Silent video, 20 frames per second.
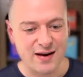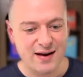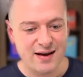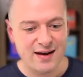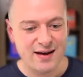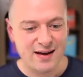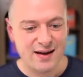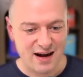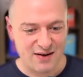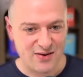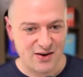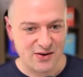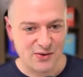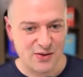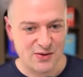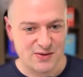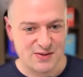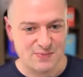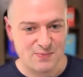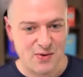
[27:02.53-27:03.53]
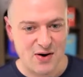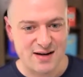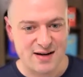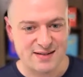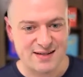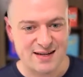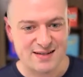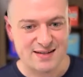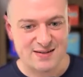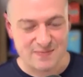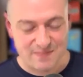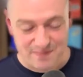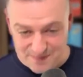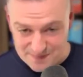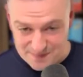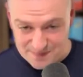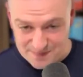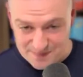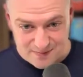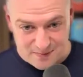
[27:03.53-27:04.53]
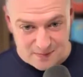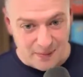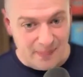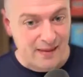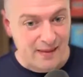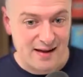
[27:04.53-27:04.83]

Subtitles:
kind of follow this process, it's